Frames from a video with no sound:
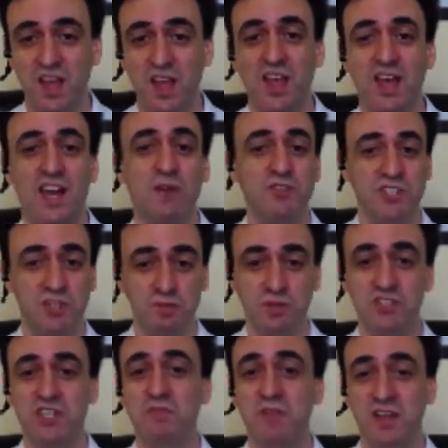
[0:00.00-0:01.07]
and I wanted to put
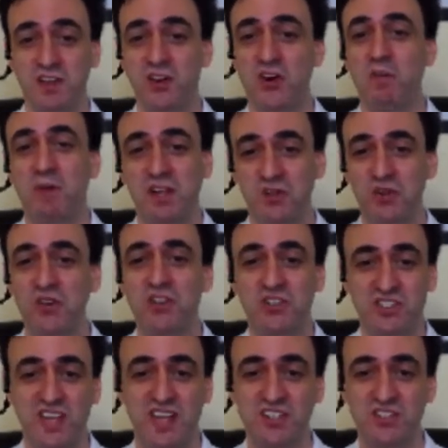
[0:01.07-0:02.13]
something on all my lawyers'
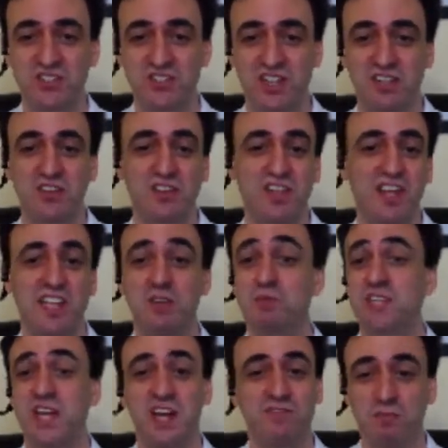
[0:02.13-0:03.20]
desks that looked like it was
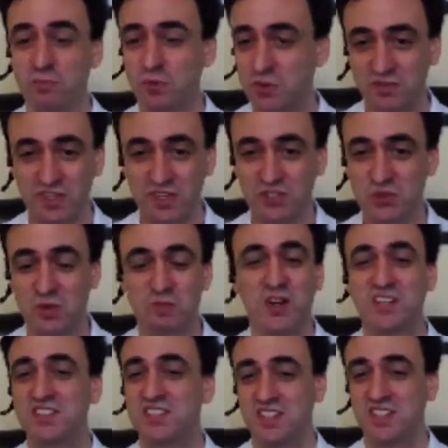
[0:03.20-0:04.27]
out of a movie to
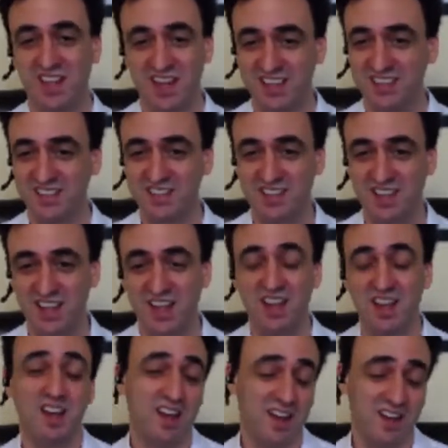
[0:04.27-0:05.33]
impress the clients,
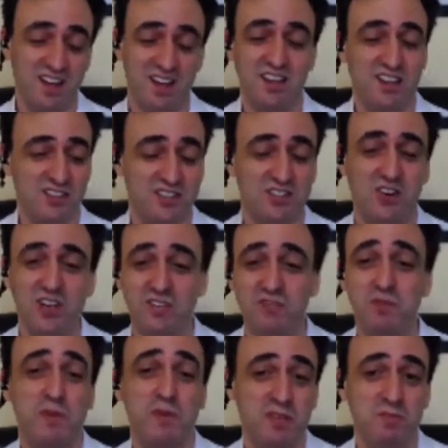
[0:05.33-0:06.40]
uh, yeah, Starleaf
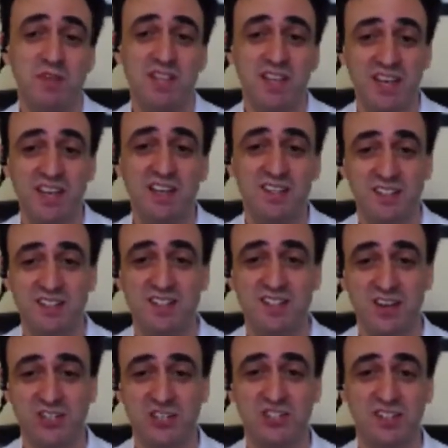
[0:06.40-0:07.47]
would be the beginning of the
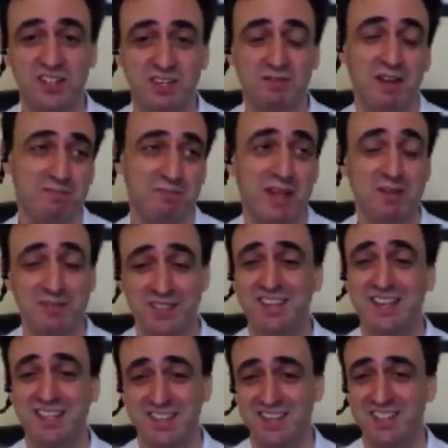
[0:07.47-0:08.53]
discussion and, and maybe the
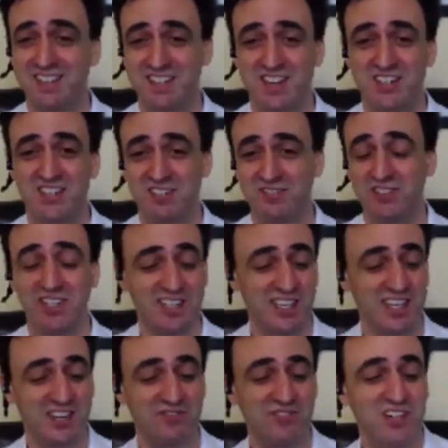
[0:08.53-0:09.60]
end of the discussion. It really,
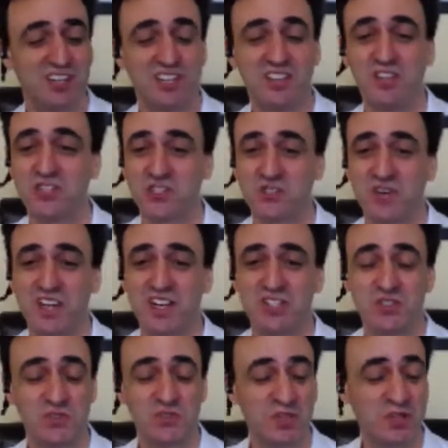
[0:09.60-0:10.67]
it really looks great and
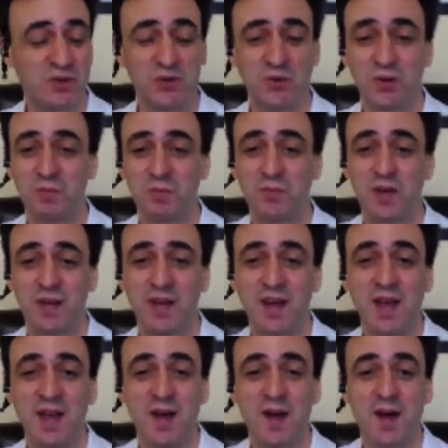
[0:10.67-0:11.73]
it's really cool. But
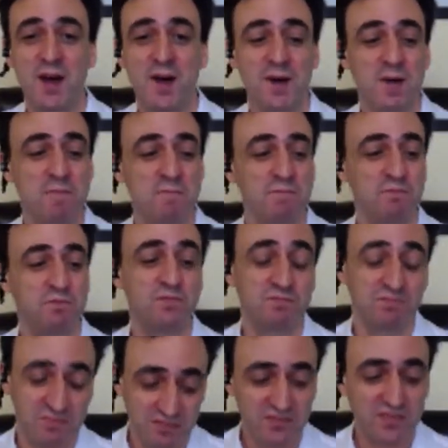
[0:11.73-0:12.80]
um,
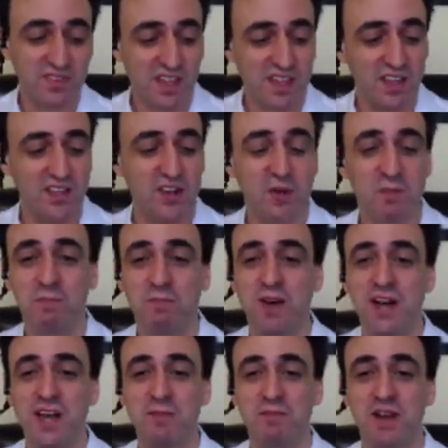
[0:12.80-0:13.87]
you know,
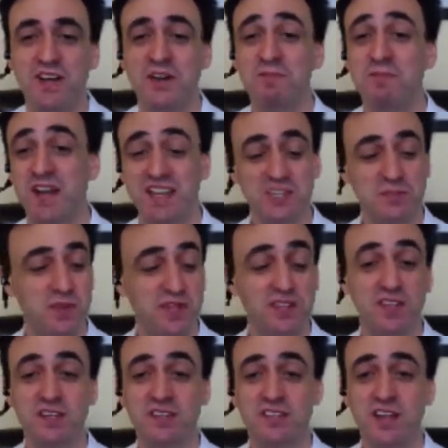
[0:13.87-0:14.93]
my, my unbiased
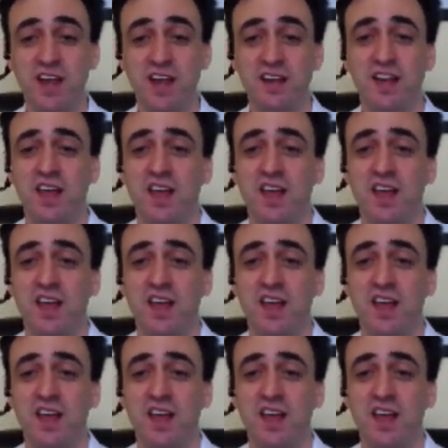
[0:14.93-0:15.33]
opinion aside,